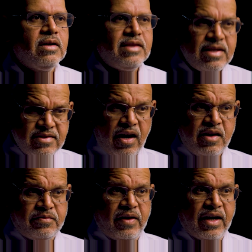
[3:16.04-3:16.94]
These
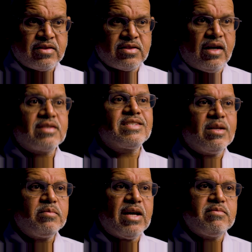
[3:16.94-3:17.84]
artifacts are
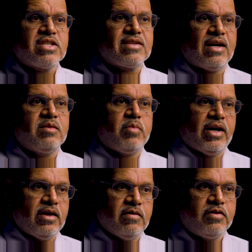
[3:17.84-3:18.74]
sometimes designed by
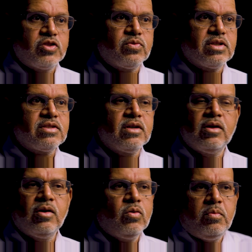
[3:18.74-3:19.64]
individuals
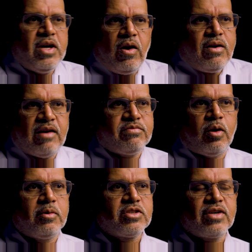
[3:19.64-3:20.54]
who may not have
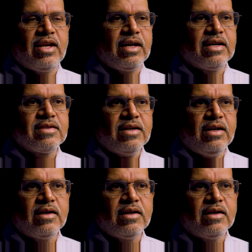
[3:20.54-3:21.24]
formal training in design,